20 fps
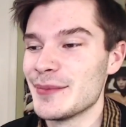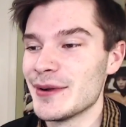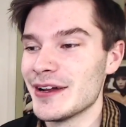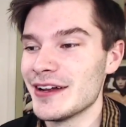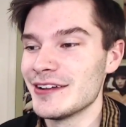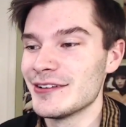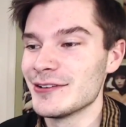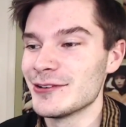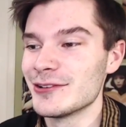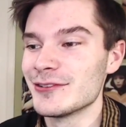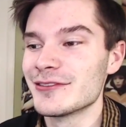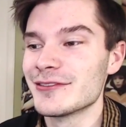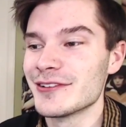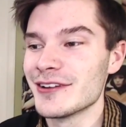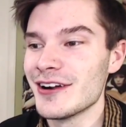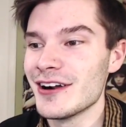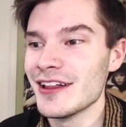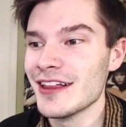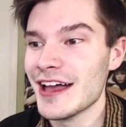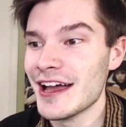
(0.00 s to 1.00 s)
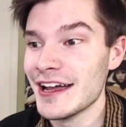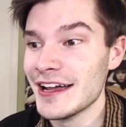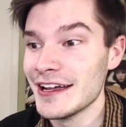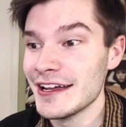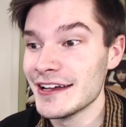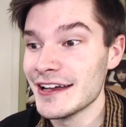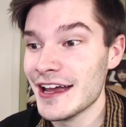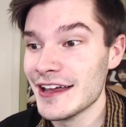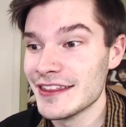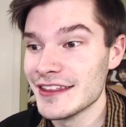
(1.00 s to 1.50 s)
But overall,
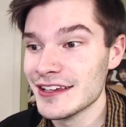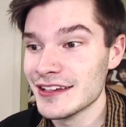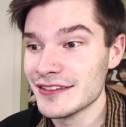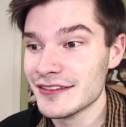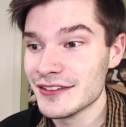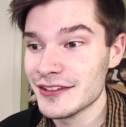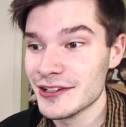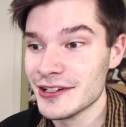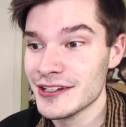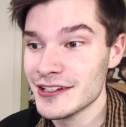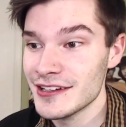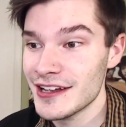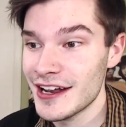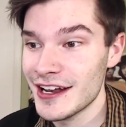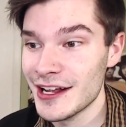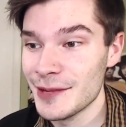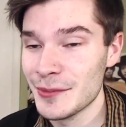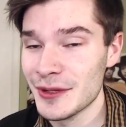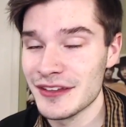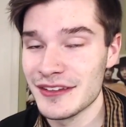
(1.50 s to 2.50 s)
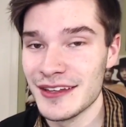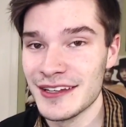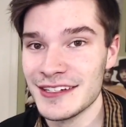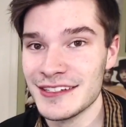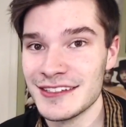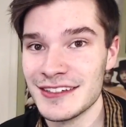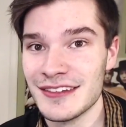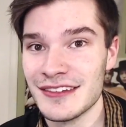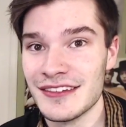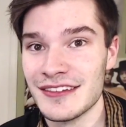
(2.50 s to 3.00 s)
I think it's good, and I'm
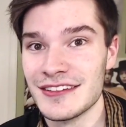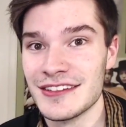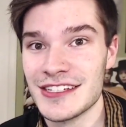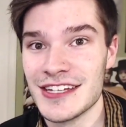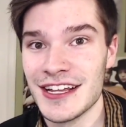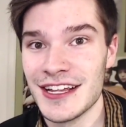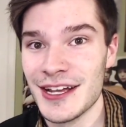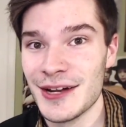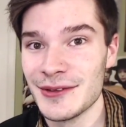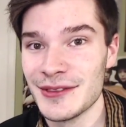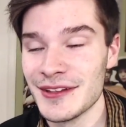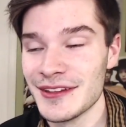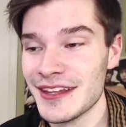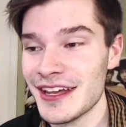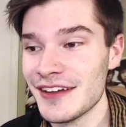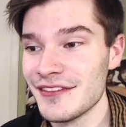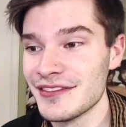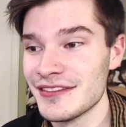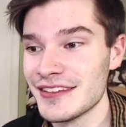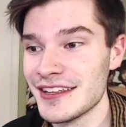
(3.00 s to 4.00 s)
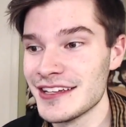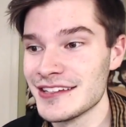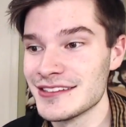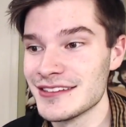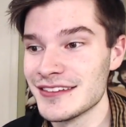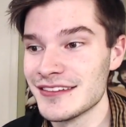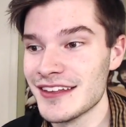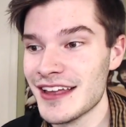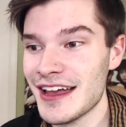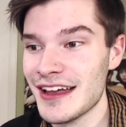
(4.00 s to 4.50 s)
excited to check out the live
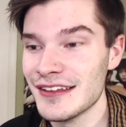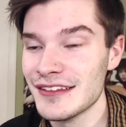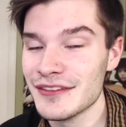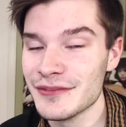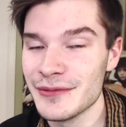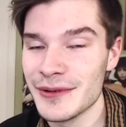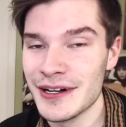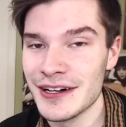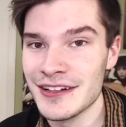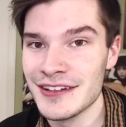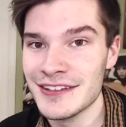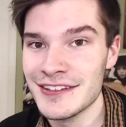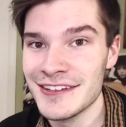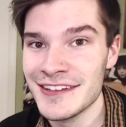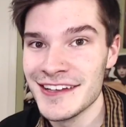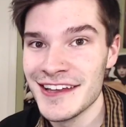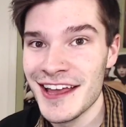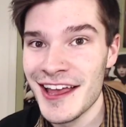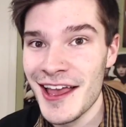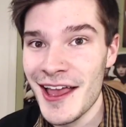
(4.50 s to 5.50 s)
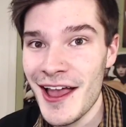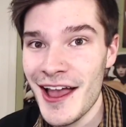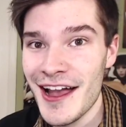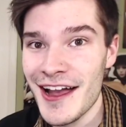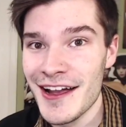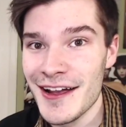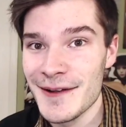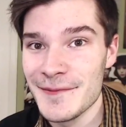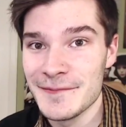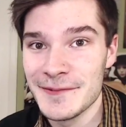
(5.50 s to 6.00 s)
stages as well.
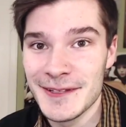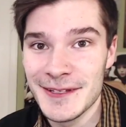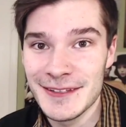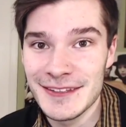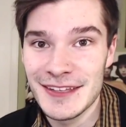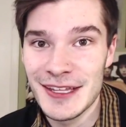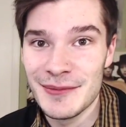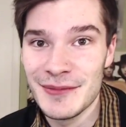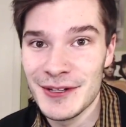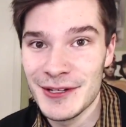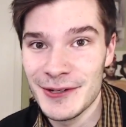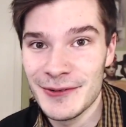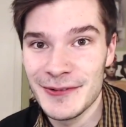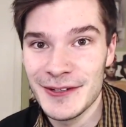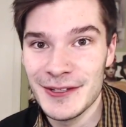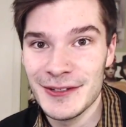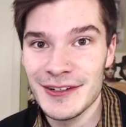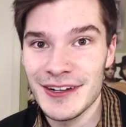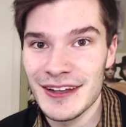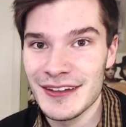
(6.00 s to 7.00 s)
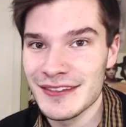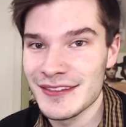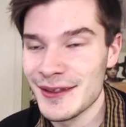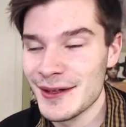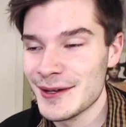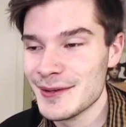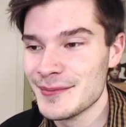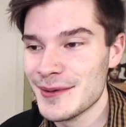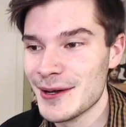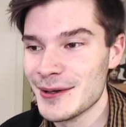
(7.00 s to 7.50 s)
Please let me know what you guys
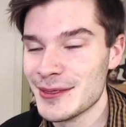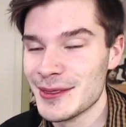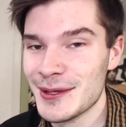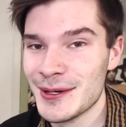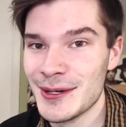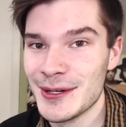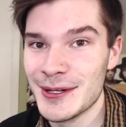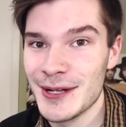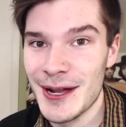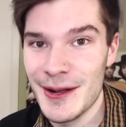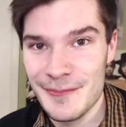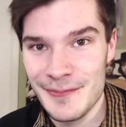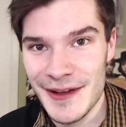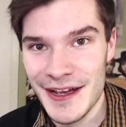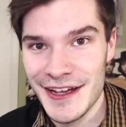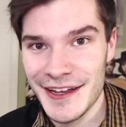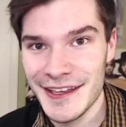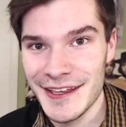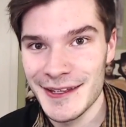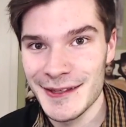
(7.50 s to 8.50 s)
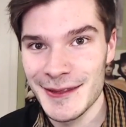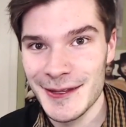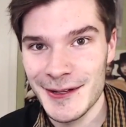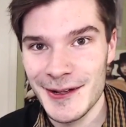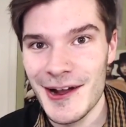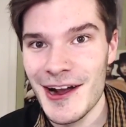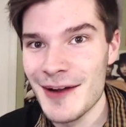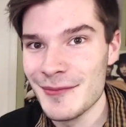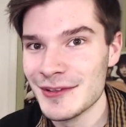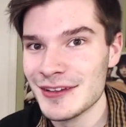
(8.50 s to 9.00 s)
thought about their comeback in the
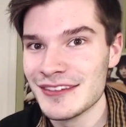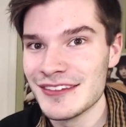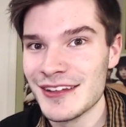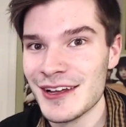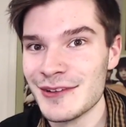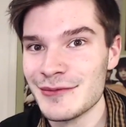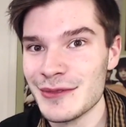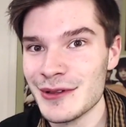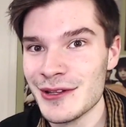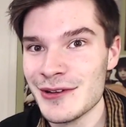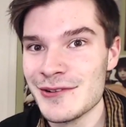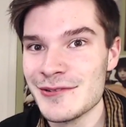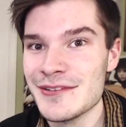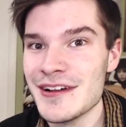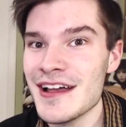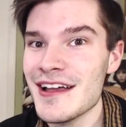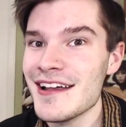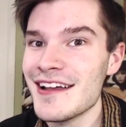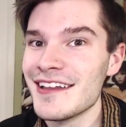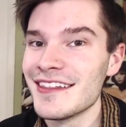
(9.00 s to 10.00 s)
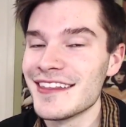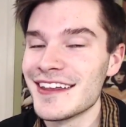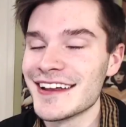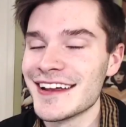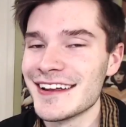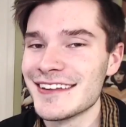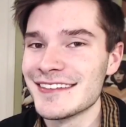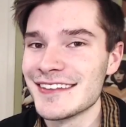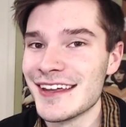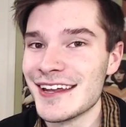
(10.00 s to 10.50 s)
comments down below.
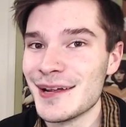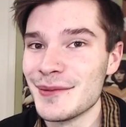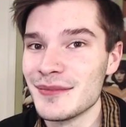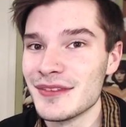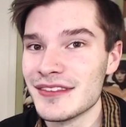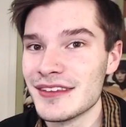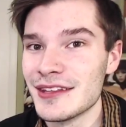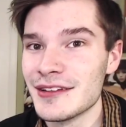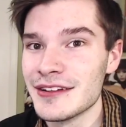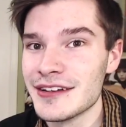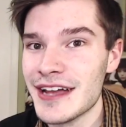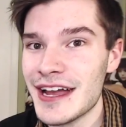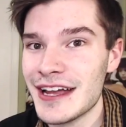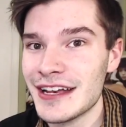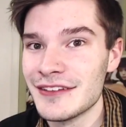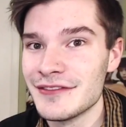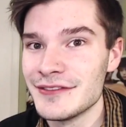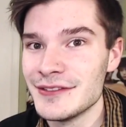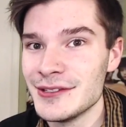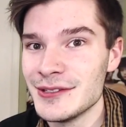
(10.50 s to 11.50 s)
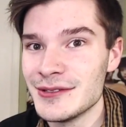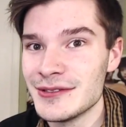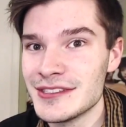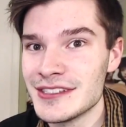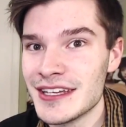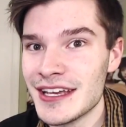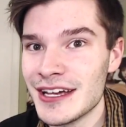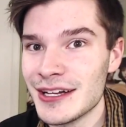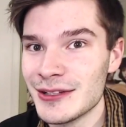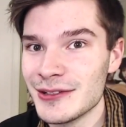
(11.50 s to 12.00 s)
Like I said, I'm still kind of new
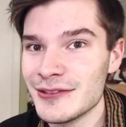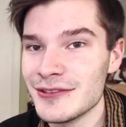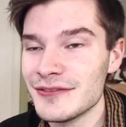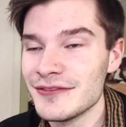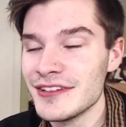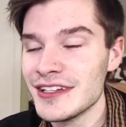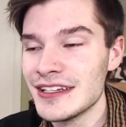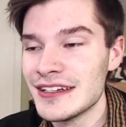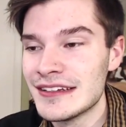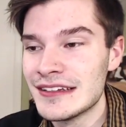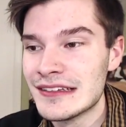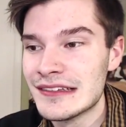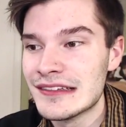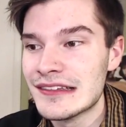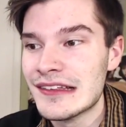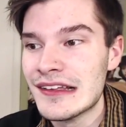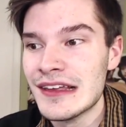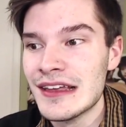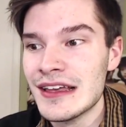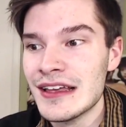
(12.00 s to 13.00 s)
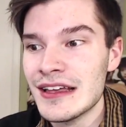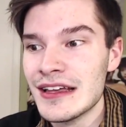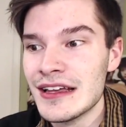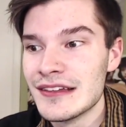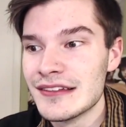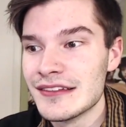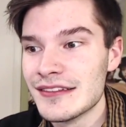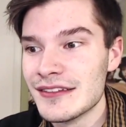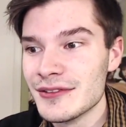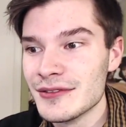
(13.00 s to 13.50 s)
to Hello Venus.
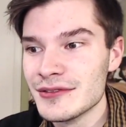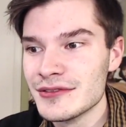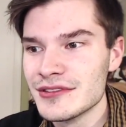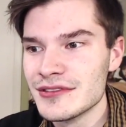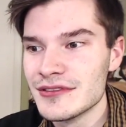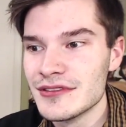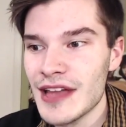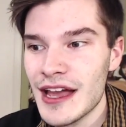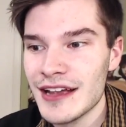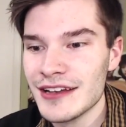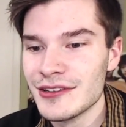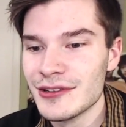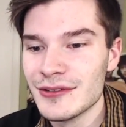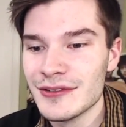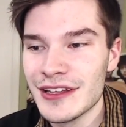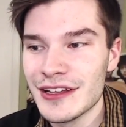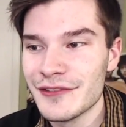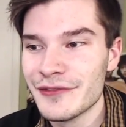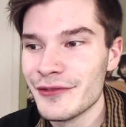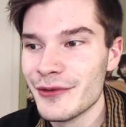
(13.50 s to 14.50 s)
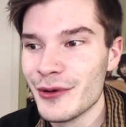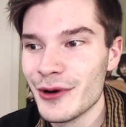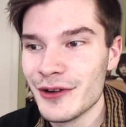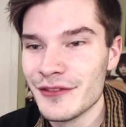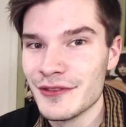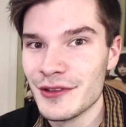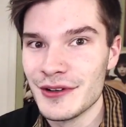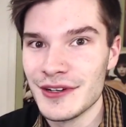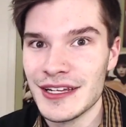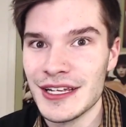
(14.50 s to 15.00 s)
Still, I know like four
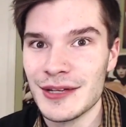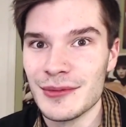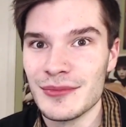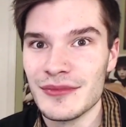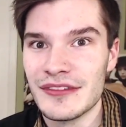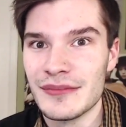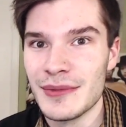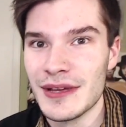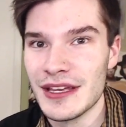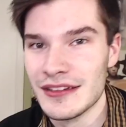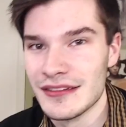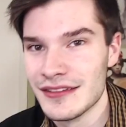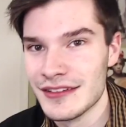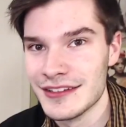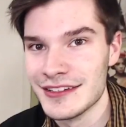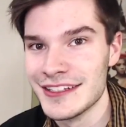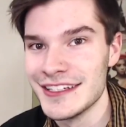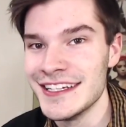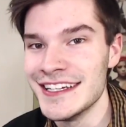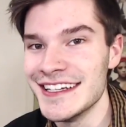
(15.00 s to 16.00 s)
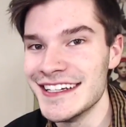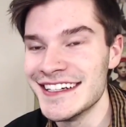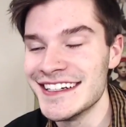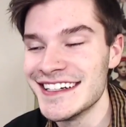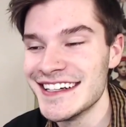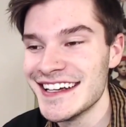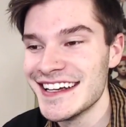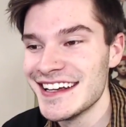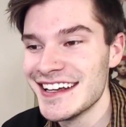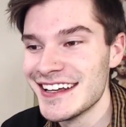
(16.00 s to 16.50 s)
of their names basically.
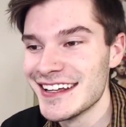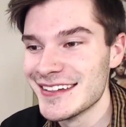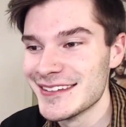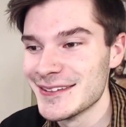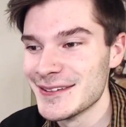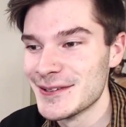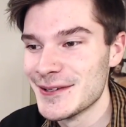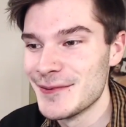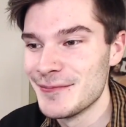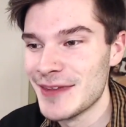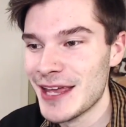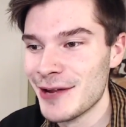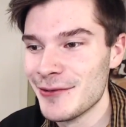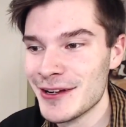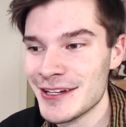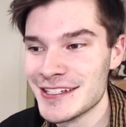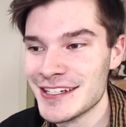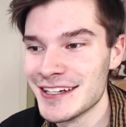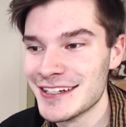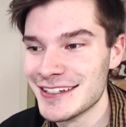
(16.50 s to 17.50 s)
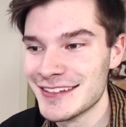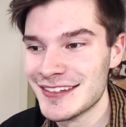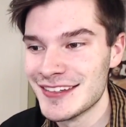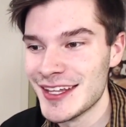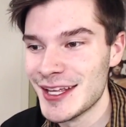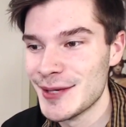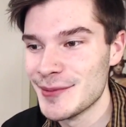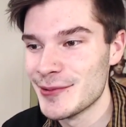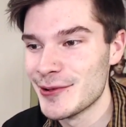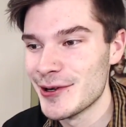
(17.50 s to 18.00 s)
So I wish I could
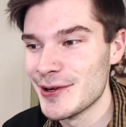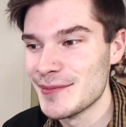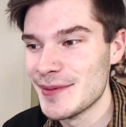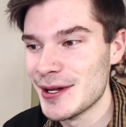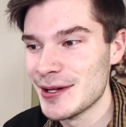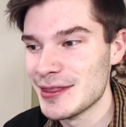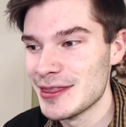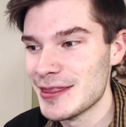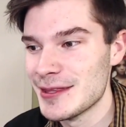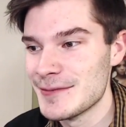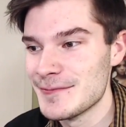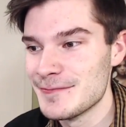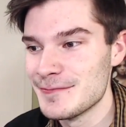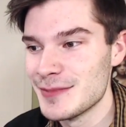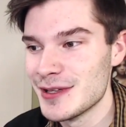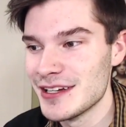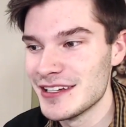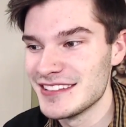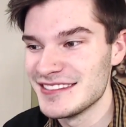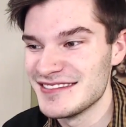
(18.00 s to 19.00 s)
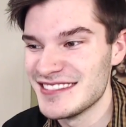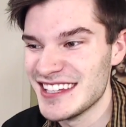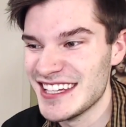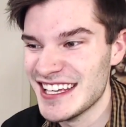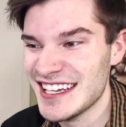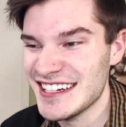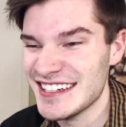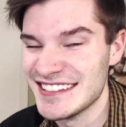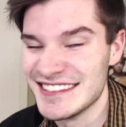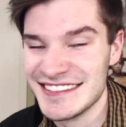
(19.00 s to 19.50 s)
say more about them, but
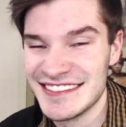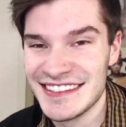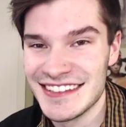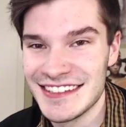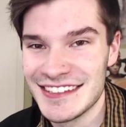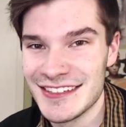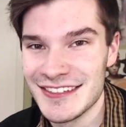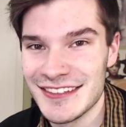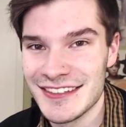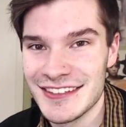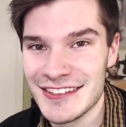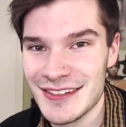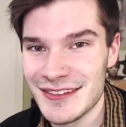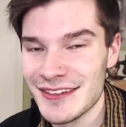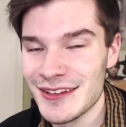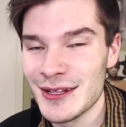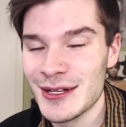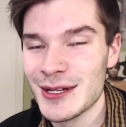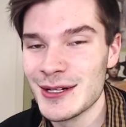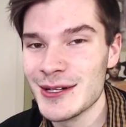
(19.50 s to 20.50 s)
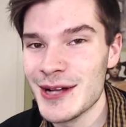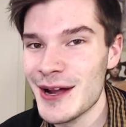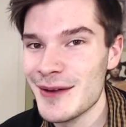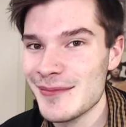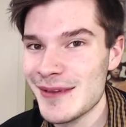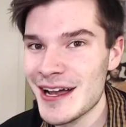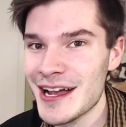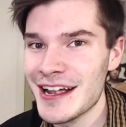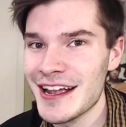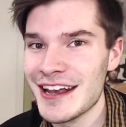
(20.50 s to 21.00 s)
yeah, just a good
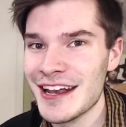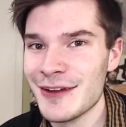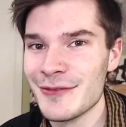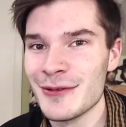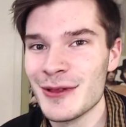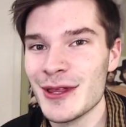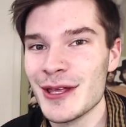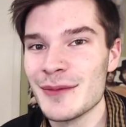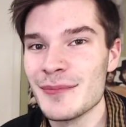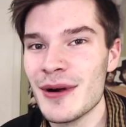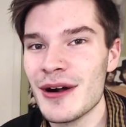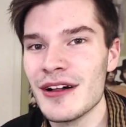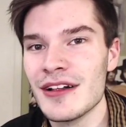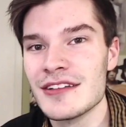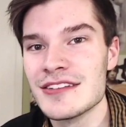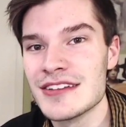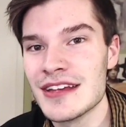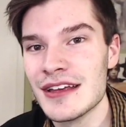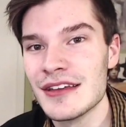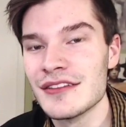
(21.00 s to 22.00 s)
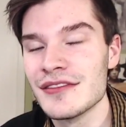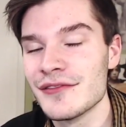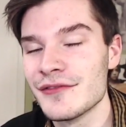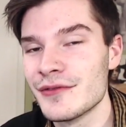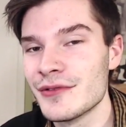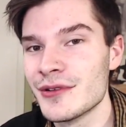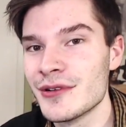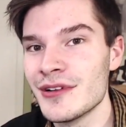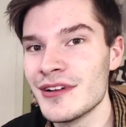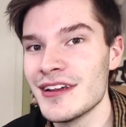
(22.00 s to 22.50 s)
comeback, and I really apologize
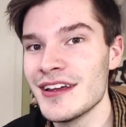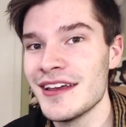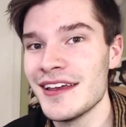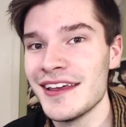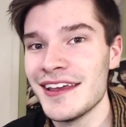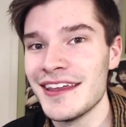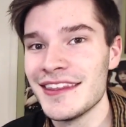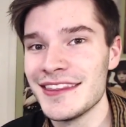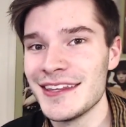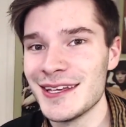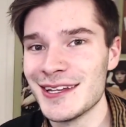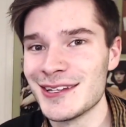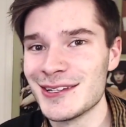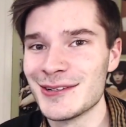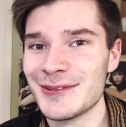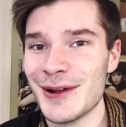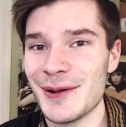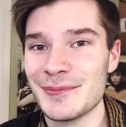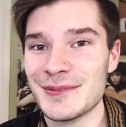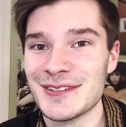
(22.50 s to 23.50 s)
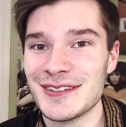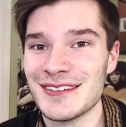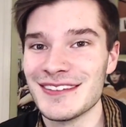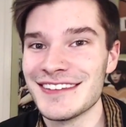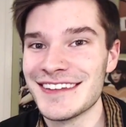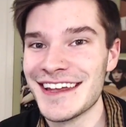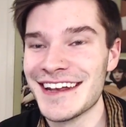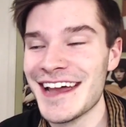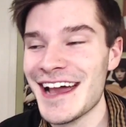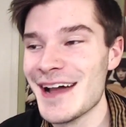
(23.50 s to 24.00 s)
for the
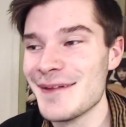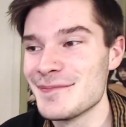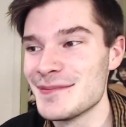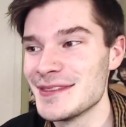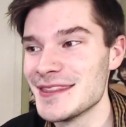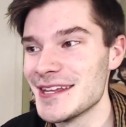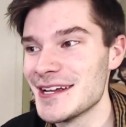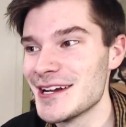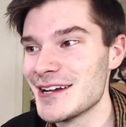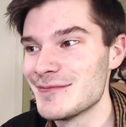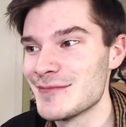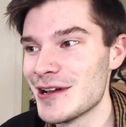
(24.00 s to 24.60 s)
interruptions that happened there.